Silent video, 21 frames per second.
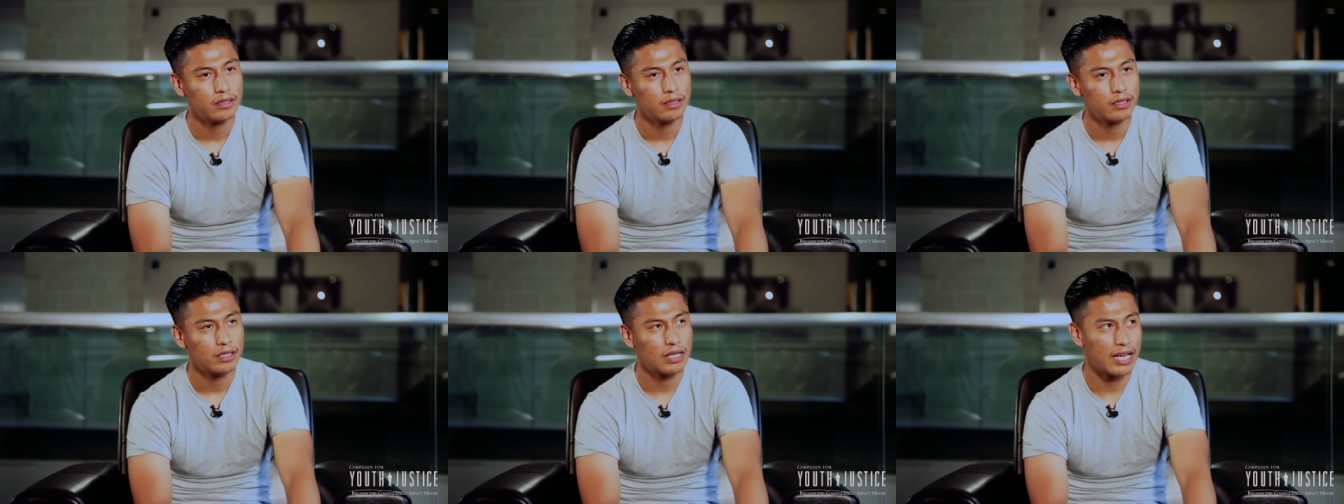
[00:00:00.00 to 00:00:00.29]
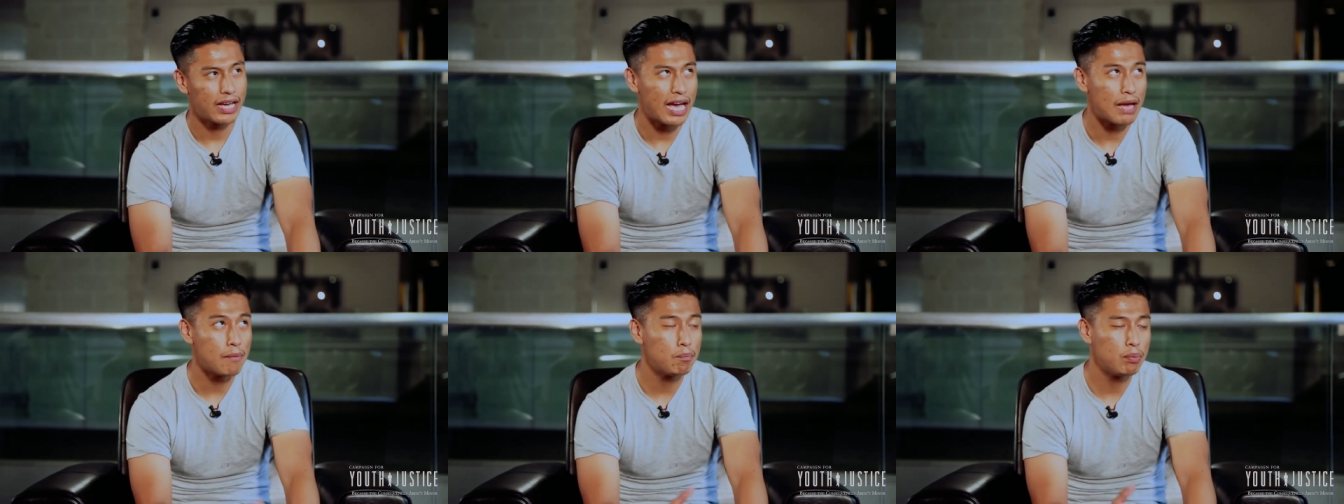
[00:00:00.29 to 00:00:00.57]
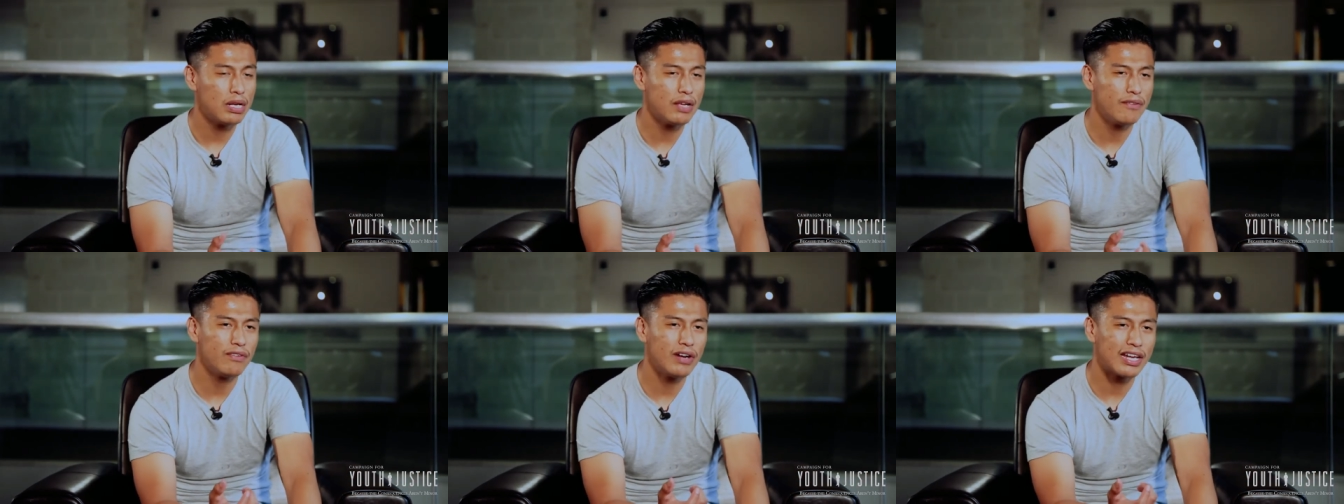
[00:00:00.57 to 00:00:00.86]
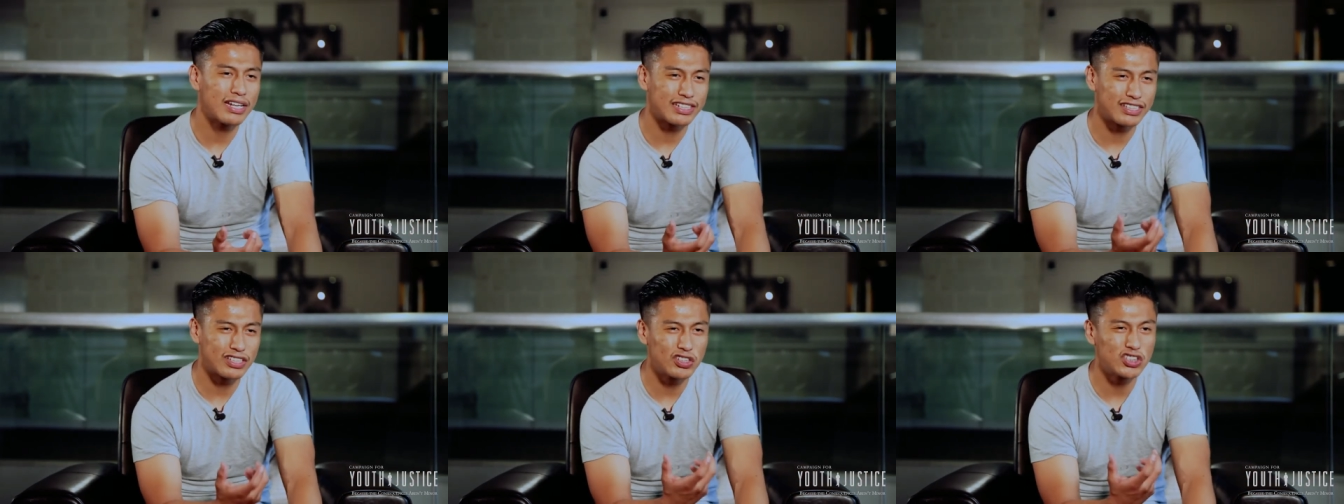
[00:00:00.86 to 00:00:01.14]
like I believe
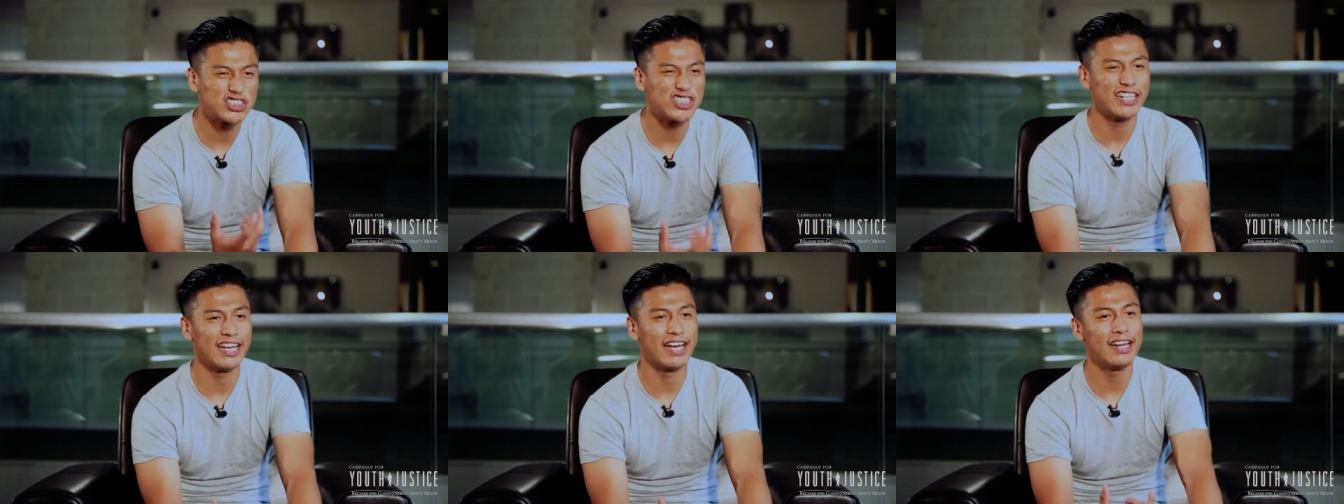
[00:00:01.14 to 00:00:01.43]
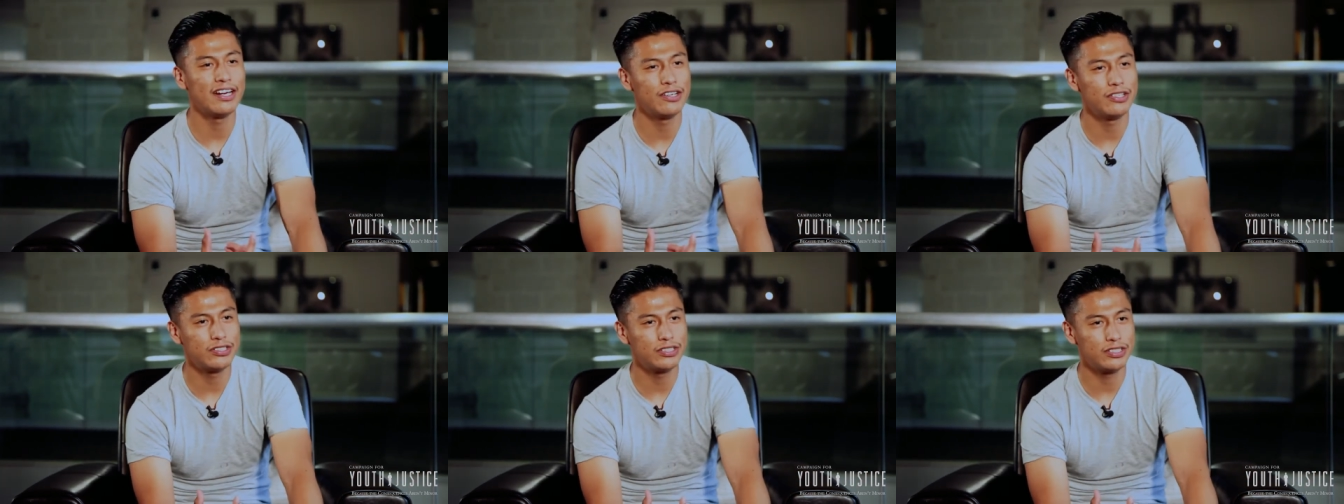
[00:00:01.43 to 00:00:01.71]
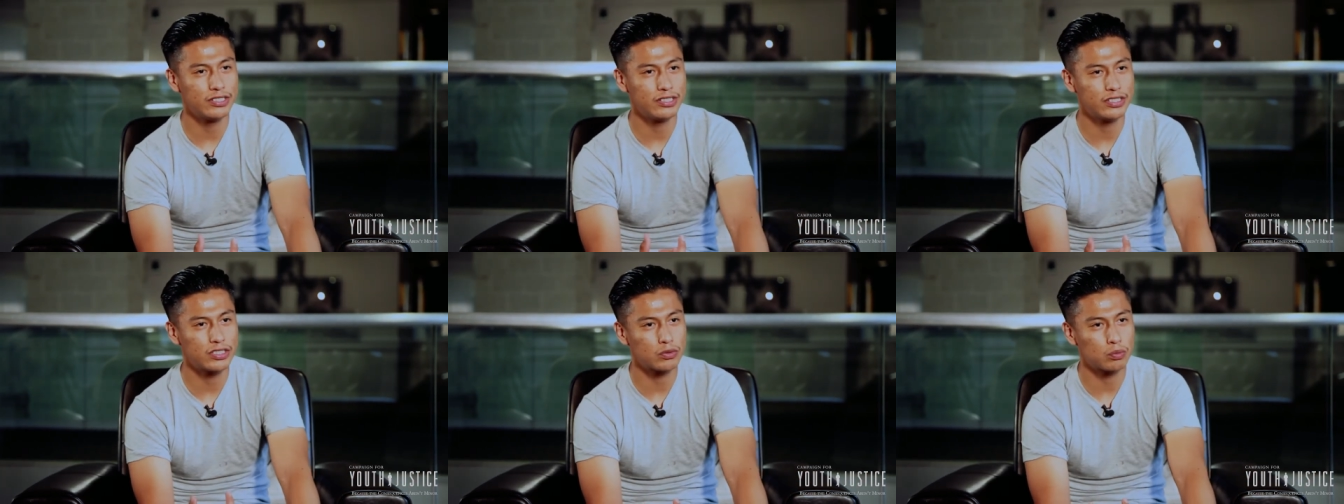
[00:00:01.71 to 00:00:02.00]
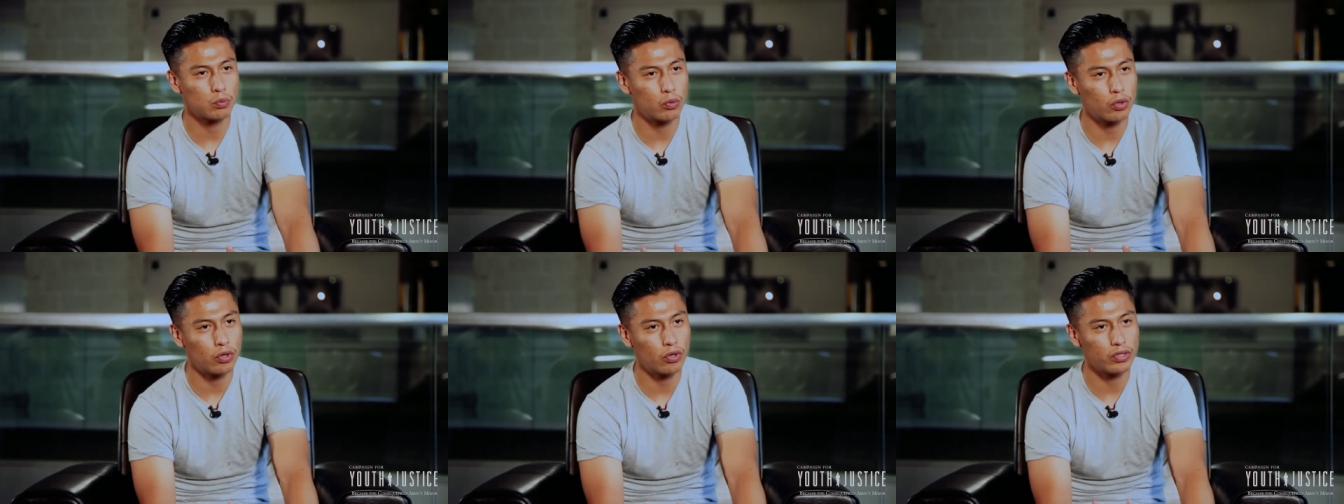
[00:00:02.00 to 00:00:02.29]
like there's an energy in this
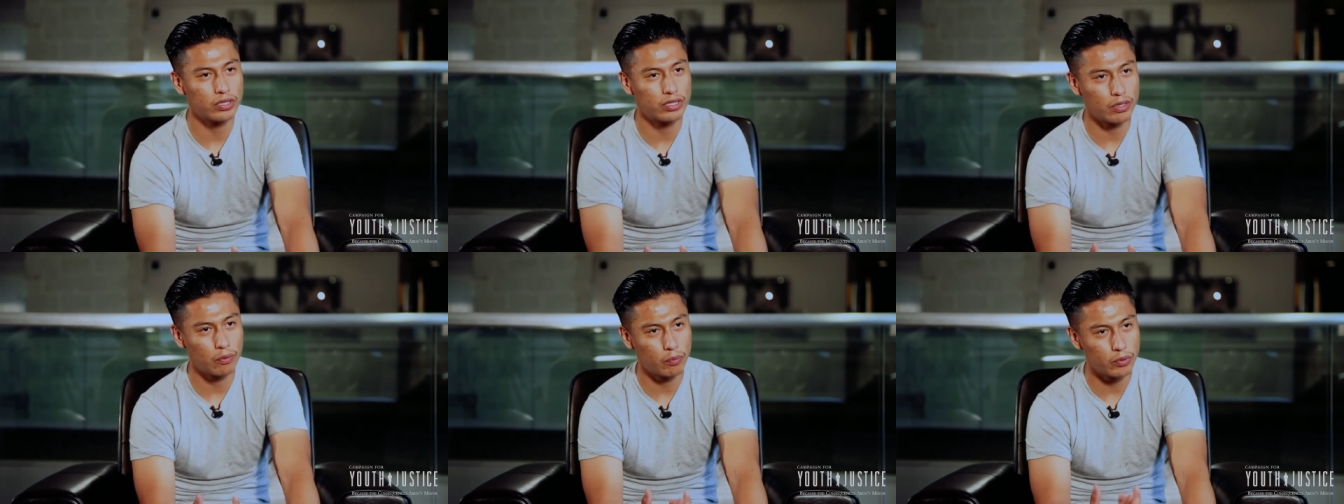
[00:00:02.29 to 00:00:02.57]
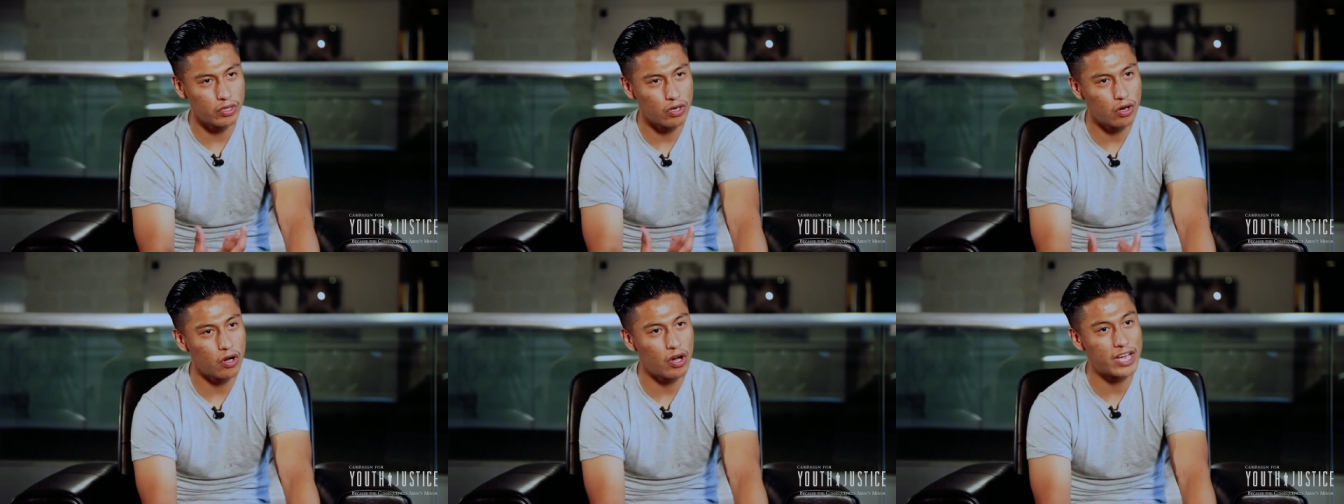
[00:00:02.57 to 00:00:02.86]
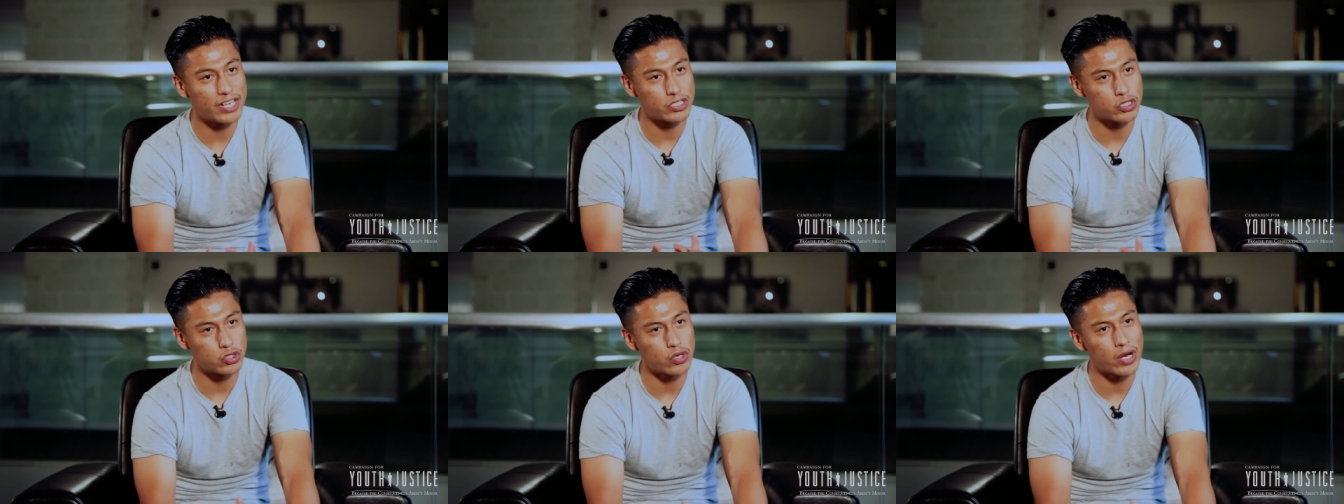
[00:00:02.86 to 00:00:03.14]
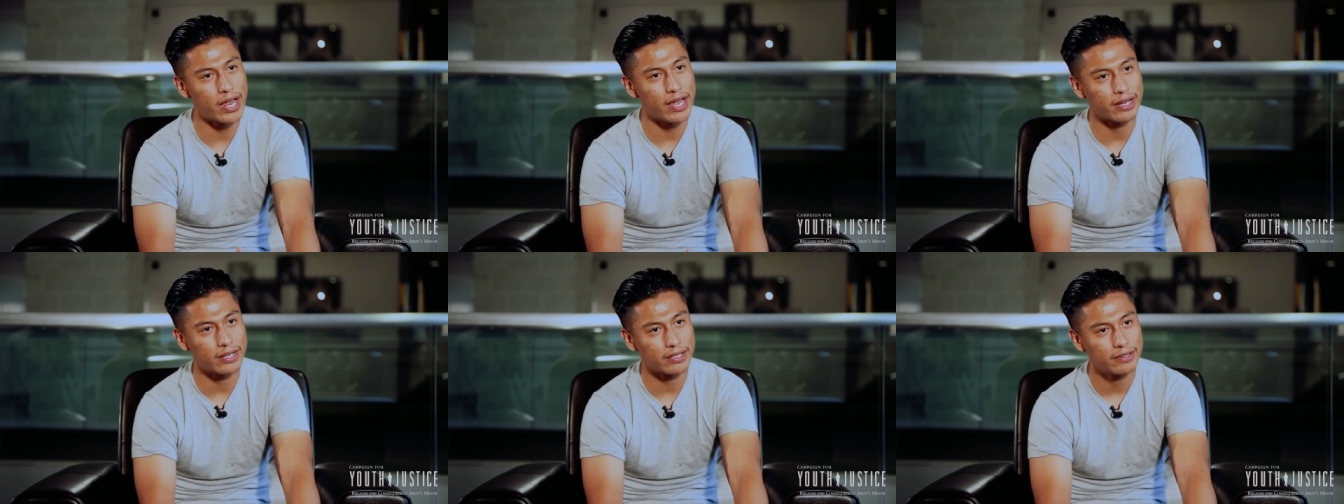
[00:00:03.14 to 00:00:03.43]
world that we all
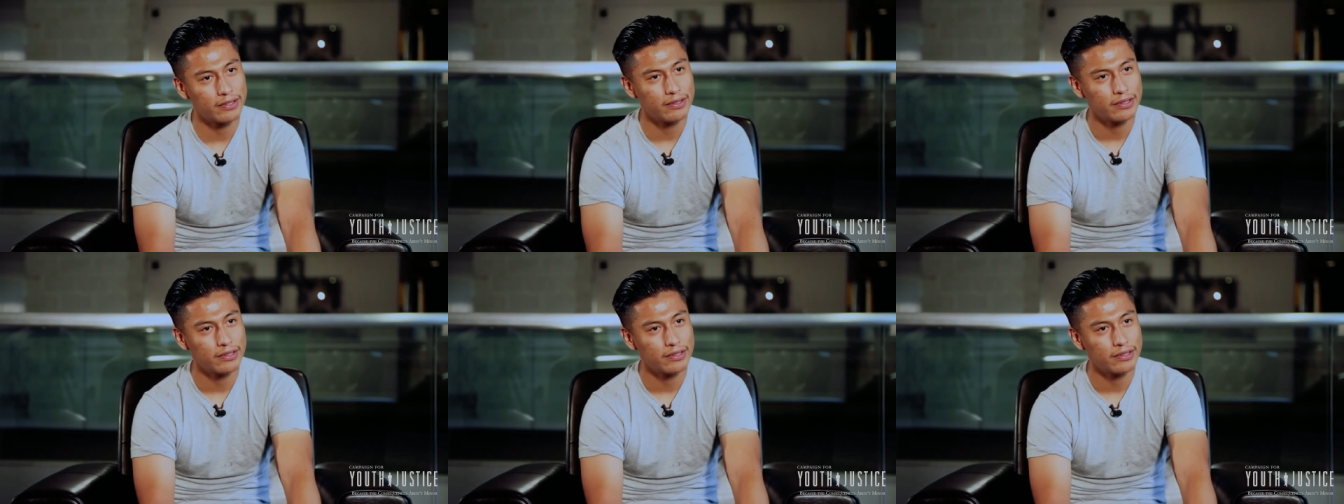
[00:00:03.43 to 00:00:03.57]
attract.